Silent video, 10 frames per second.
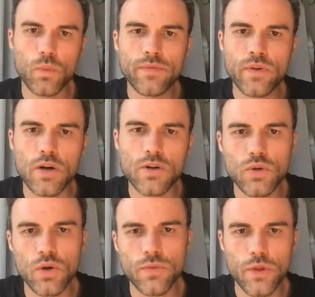we've
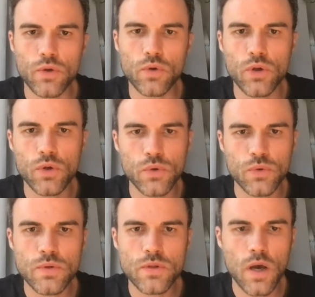touched on that you
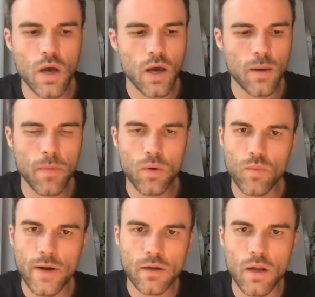used
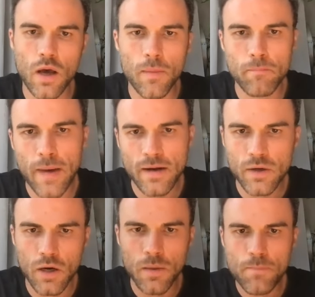Red Alert and
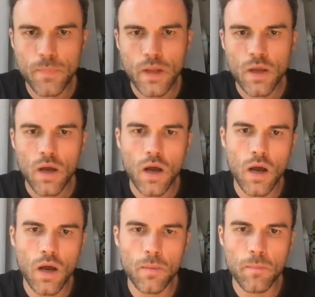Banker.
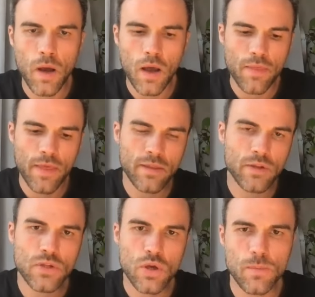Are they
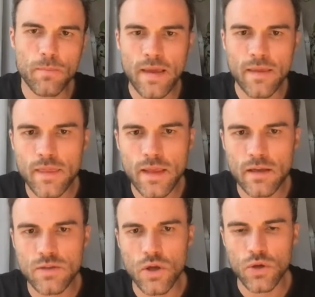the two main
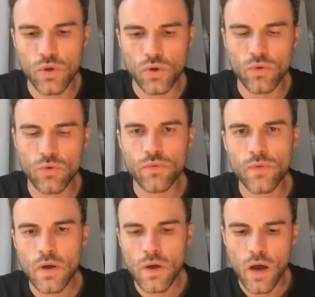things that
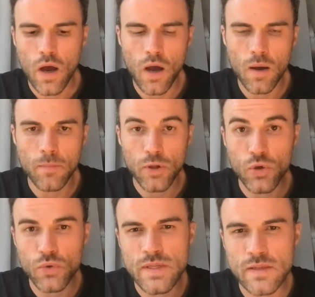you've
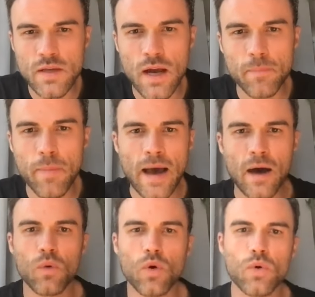used inside a
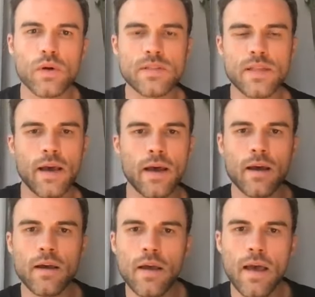POW, or is
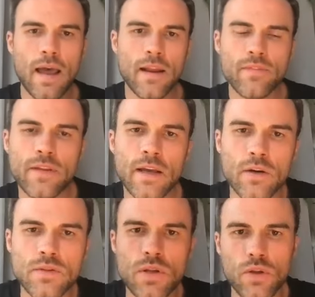there anything
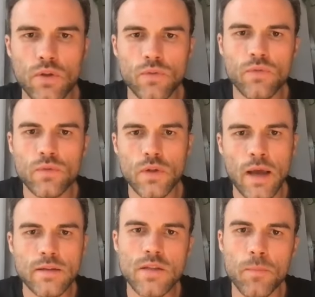else that you've
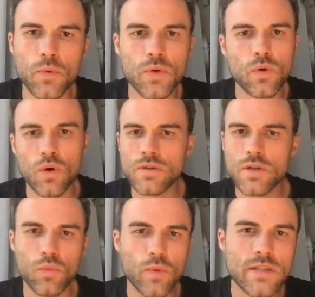like stumbled across?
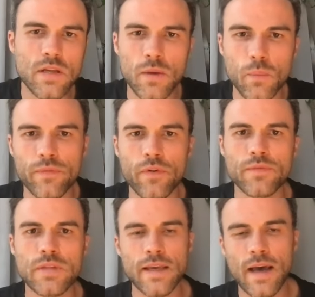So recently, we've
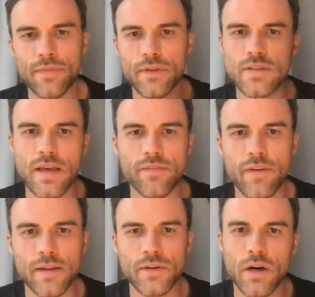obviously had the Set
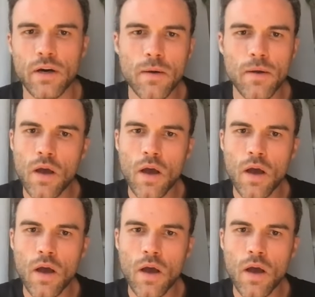Finder